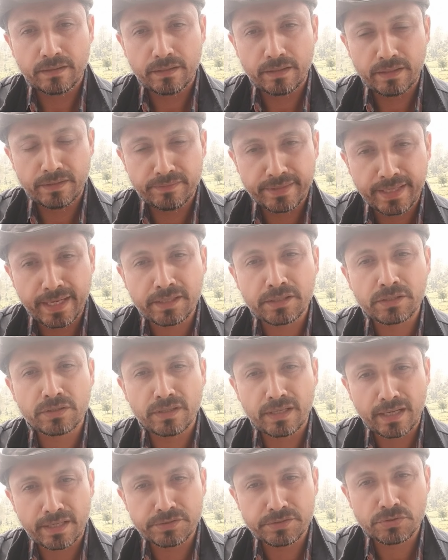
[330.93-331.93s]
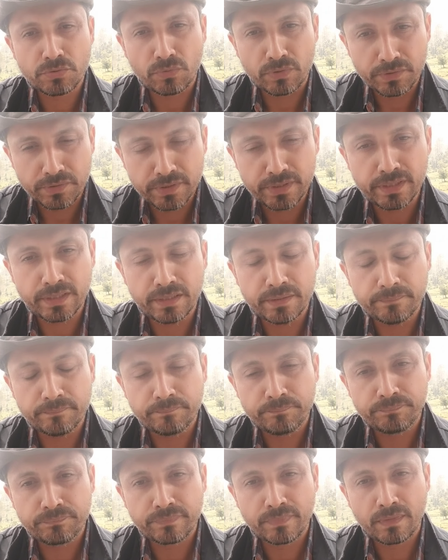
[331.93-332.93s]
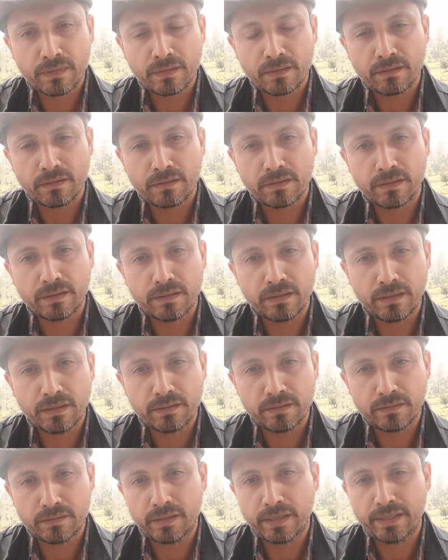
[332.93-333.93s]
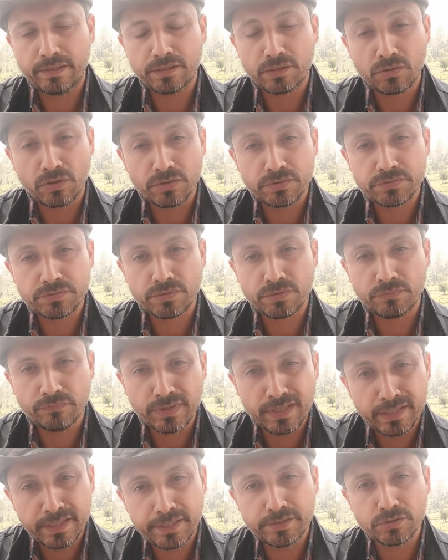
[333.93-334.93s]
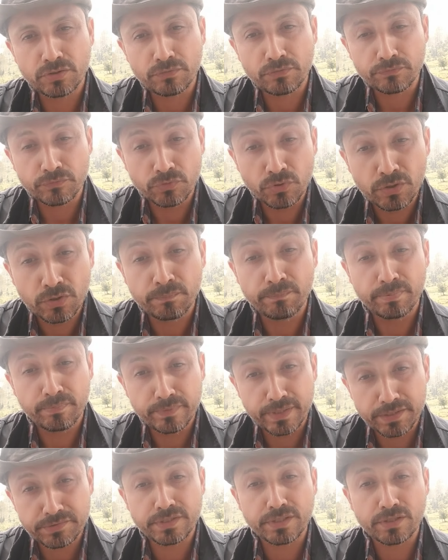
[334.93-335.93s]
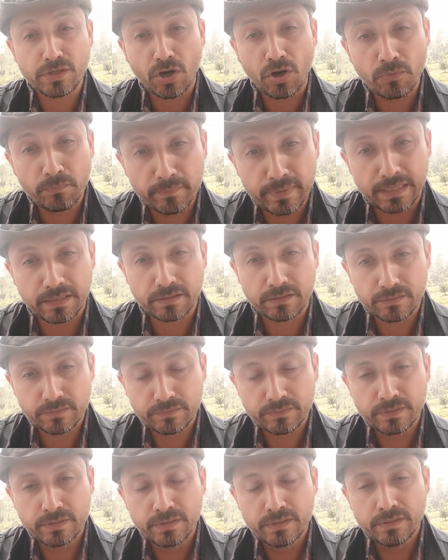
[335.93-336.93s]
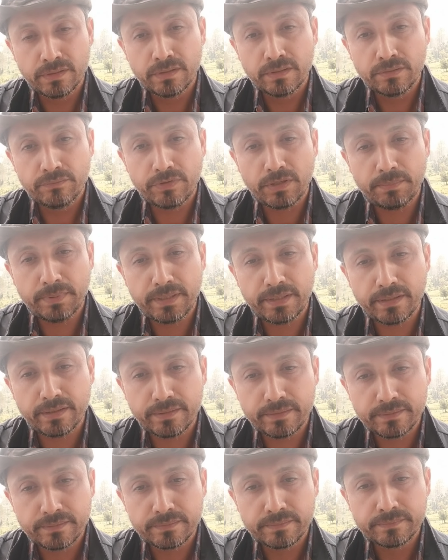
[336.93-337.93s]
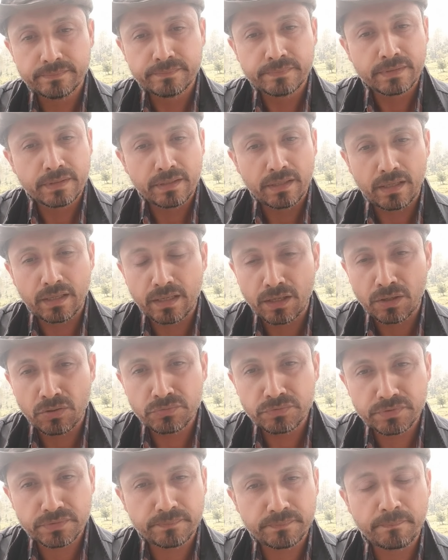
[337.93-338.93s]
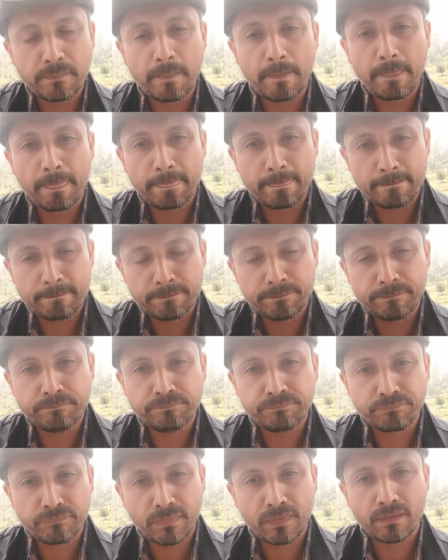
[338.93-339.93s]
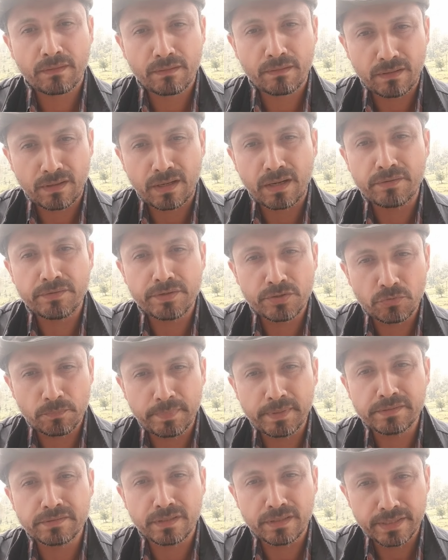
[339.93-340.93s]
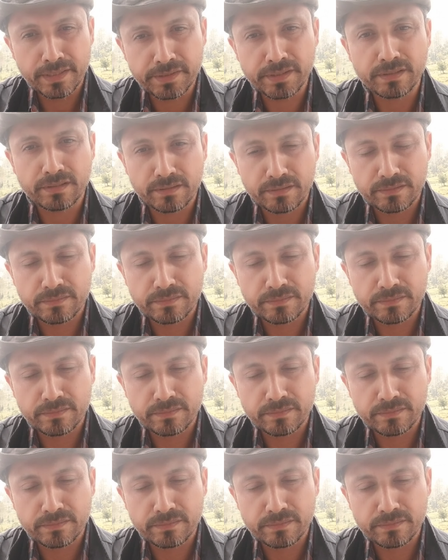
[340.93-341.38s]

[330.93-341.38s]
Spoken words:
in that large quantity, and the cost of 1 liter of good desi cow milk will be around 100 rupees a liter.